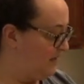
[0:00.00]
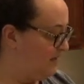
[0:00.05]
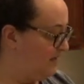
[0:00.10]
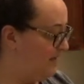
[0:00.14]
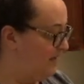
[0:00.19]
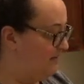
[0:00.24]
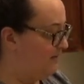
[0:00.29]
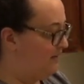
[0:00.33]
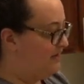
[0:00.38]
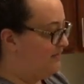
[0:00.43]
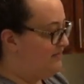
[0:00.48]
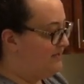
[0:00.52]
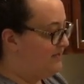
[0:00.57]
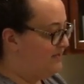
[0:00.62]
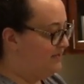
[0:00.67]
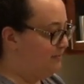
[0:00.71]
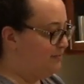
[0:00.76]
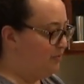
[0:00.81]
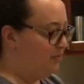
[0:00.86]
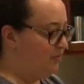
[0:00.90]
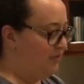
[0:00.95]
Now at
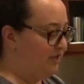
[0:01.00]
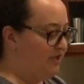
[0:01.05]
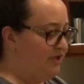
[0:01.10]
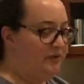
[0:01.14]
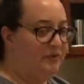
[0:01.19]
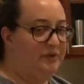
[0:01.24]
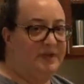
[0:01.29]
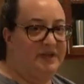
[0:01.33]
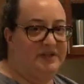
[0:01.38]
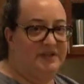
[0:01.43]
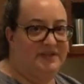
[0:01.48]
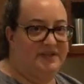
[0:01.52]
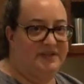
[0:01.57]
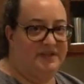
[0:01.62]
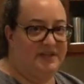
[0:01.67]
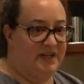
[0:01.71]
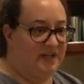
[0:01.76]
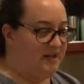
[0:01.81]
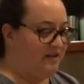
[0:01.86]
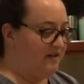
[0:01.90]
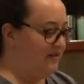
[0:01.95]
this point you can
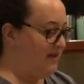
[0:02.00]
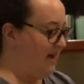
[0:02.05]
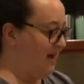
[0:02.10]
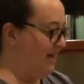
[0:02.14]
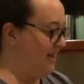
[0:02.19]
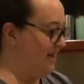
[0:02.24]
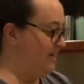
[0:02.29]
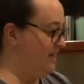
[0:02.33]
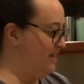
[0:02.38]
see that